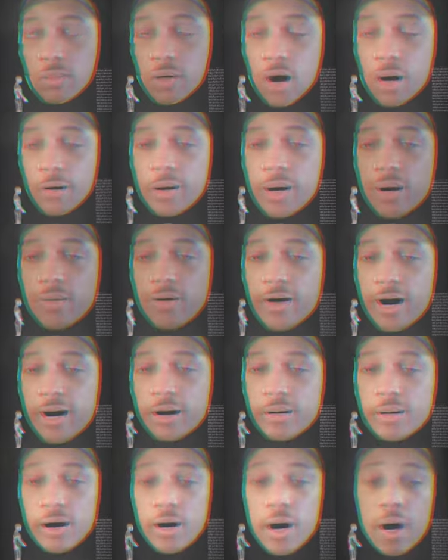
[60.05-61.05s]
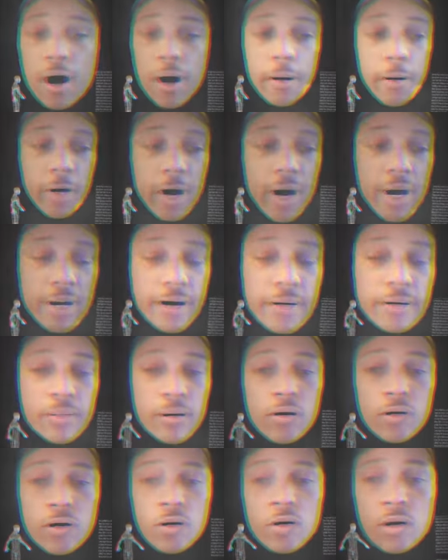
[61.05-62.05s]
coming of age. But
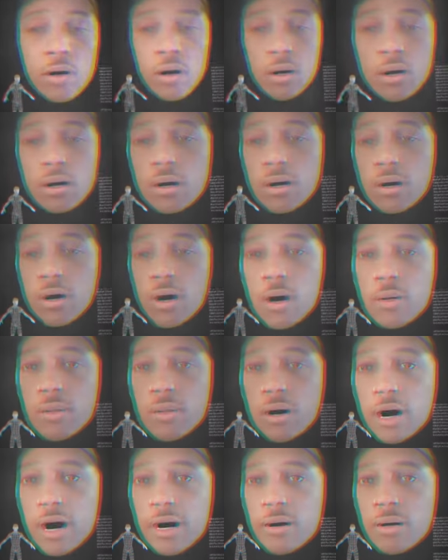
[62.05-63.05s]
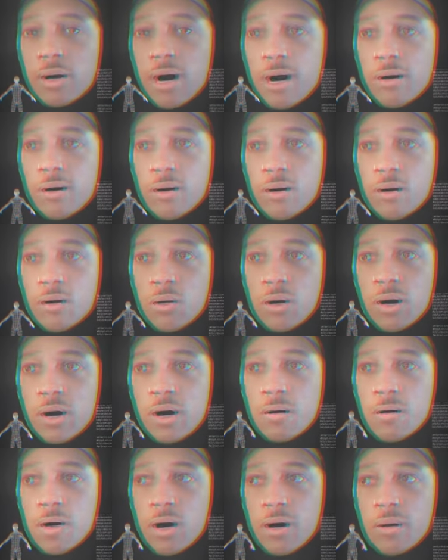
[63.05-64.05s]
you know, it's like with
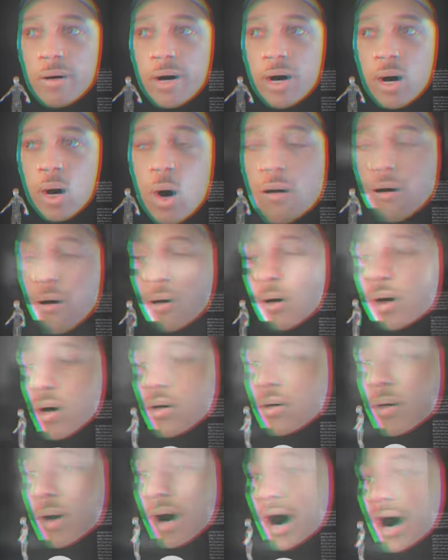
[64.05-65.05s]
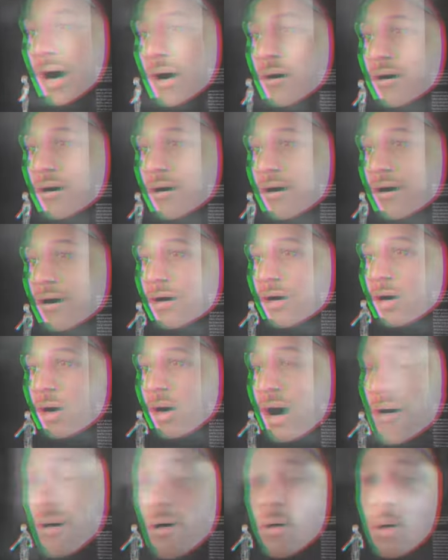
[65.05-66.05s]
the month being over with, we have you know
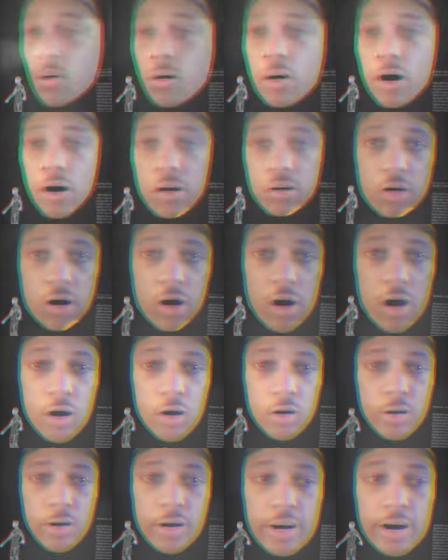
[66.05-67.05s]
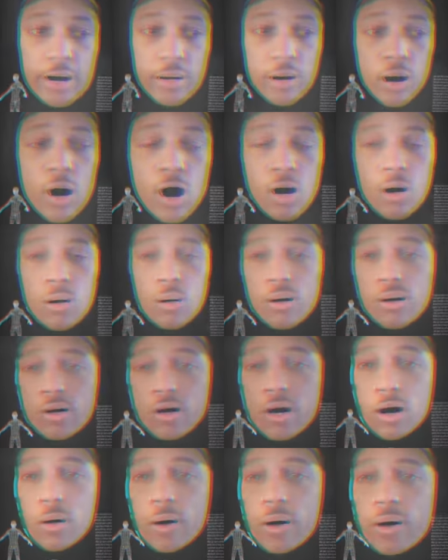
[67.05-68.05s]
11 more months to go, and we'll
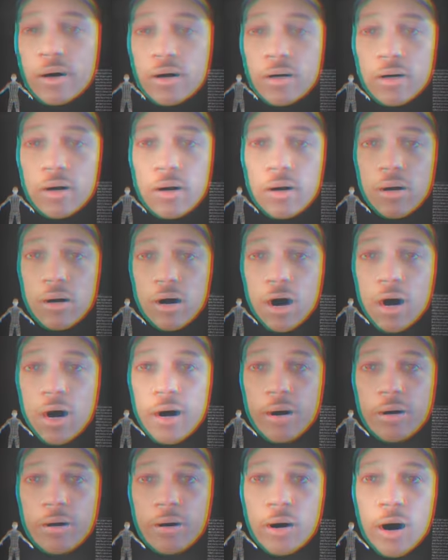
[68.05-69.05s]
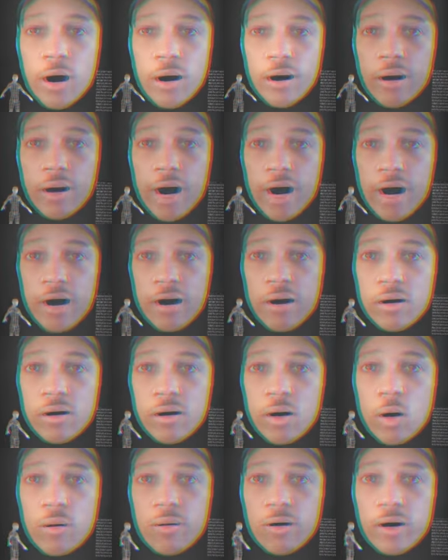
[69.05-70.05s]
see where this um, year
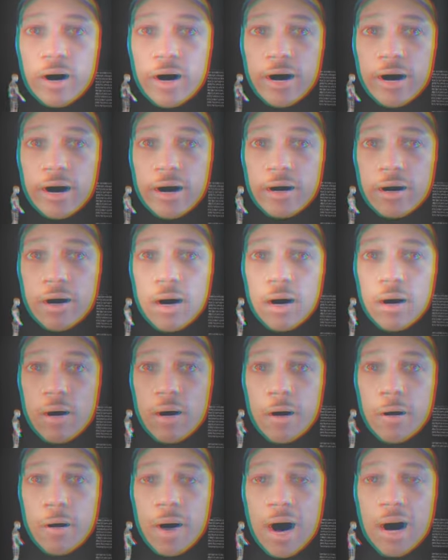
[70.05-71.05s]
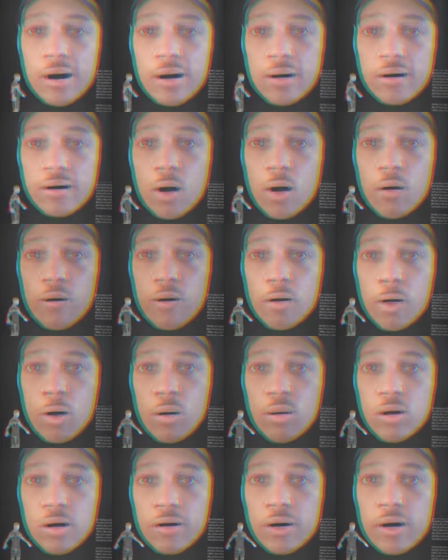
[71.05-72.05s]
ends. Hopefully, on a positive note for
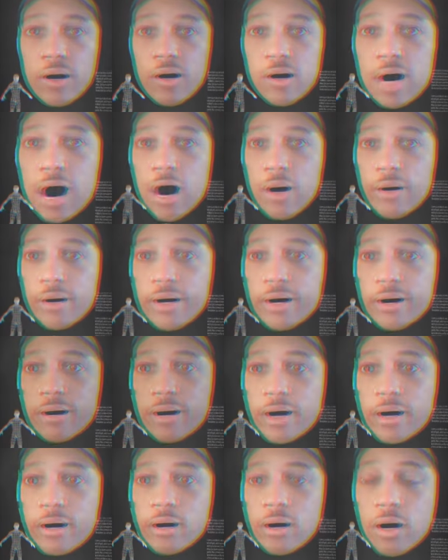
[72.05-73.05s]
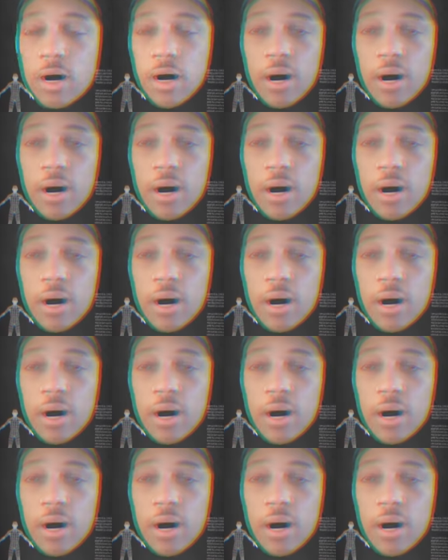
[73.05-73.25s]
most of us out here that are